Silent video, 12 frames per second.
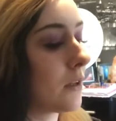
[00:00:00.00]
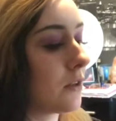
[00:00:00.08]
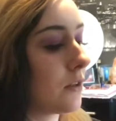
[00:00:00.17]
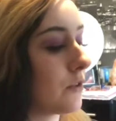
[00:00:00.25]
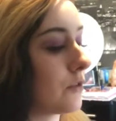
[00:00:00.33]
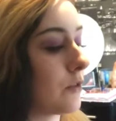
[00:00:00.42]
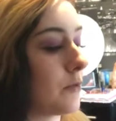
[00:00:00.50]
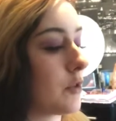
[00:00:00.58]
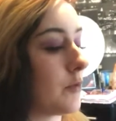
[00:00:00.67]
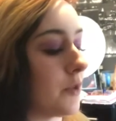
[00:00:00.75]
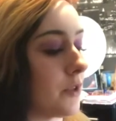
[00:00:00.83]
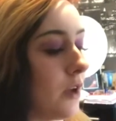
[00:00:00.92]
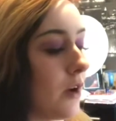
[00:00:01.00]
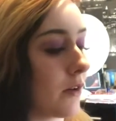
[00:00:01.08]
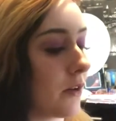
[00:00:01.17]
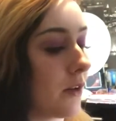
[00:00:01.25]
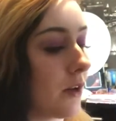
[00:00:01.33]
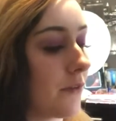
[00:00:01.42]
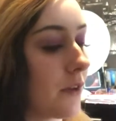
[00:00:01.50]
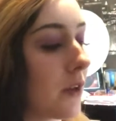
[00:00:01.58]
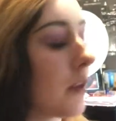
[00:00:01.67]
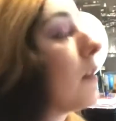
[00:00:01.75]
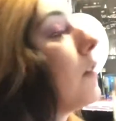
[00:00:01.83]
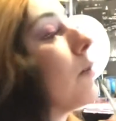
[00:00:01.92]
So much more darker. I feel like I
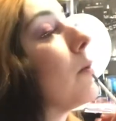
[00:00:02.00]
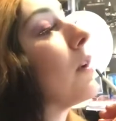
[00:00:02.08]
need to wear